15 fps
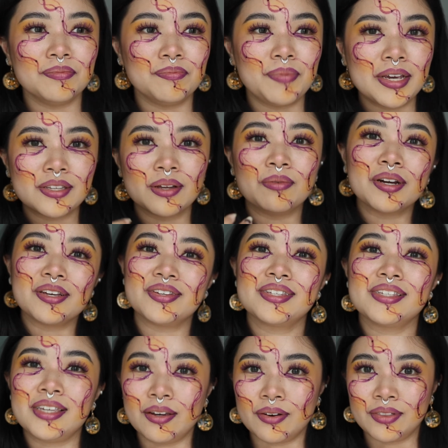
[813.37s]
Based on what you
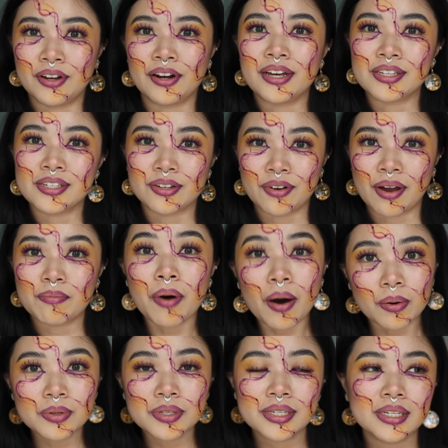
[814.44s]
see on their Instagram
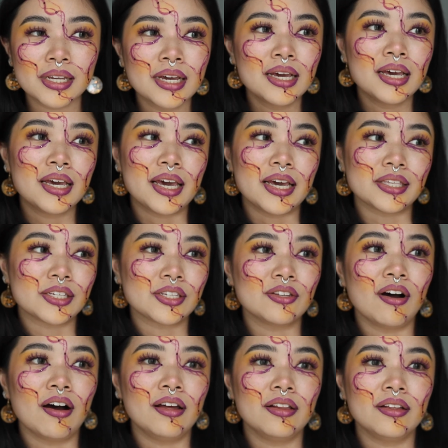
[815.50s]
posts, it's
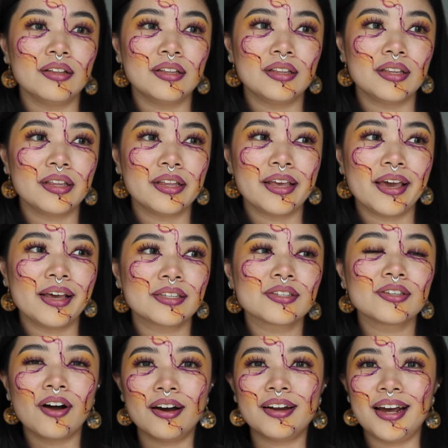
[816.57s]
not
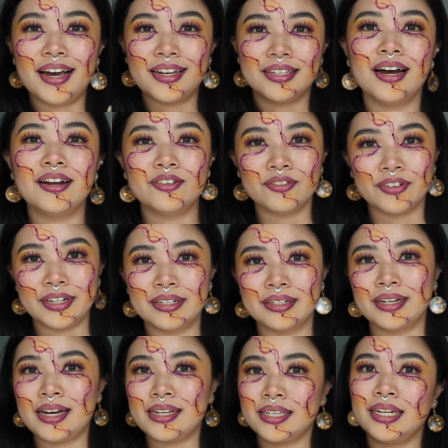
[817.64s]
as unreal
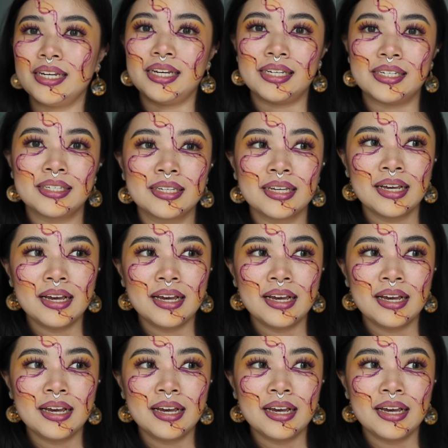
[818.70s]
as it is